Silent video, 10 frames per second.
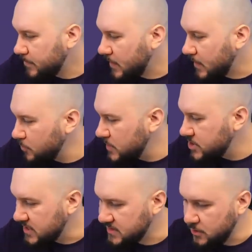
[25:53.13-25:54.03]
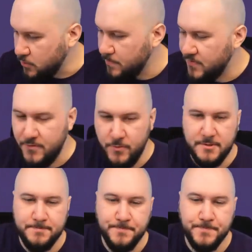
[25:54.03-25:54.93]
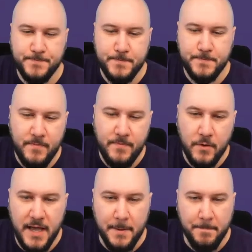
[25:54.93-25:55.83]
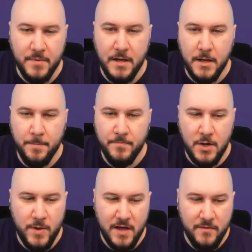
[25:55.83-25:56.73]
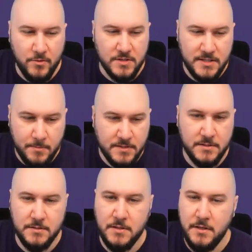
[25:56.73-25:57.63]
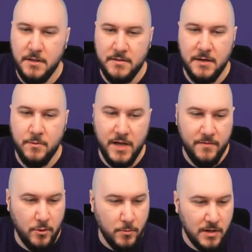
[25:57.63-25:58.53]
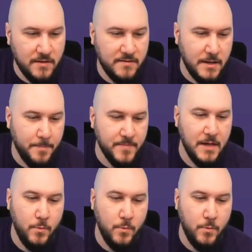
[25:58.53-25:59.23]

We'll just go through it. Okay, now we have our stumps done. We have our model stump.